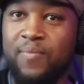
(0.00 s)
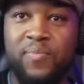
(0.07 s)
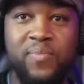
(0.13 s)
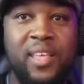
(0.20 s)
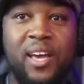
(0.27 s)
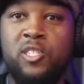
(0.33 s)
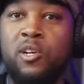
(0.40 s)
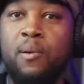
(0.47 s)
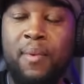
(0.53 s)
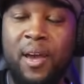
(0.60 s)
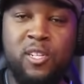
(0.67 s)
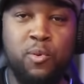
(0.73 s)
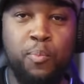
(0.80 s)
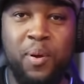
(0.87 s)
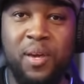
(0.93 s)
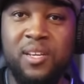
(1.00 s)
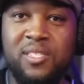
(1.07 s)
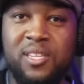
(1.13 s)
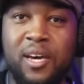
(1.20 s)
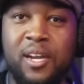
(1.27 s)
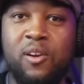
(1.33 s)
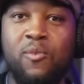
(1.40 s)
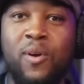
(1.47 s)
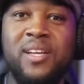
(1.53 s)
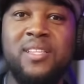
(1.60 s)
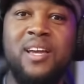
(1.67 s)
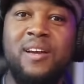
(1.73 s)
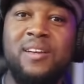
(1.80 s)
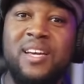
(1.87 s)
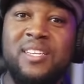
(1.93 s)
That's your major pentatonic right
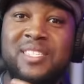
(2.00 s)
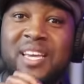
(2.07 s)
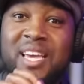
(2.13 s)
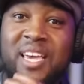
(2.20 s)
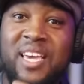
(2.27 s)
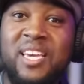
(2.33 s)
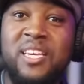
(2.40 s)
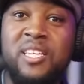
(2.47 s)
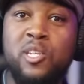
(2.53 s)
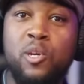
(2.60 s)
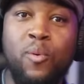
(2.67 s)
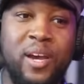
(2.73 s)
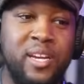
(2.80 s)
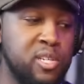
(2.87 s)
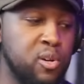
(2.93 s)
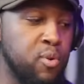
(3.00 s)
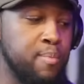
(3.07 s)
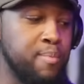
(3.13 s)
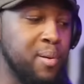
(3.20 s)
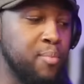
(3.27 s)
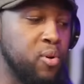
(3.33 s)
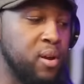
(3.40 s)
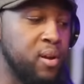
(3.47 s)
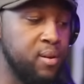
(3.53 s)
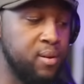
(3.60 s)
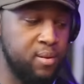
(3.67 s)
there, and that's the easy way to remember it.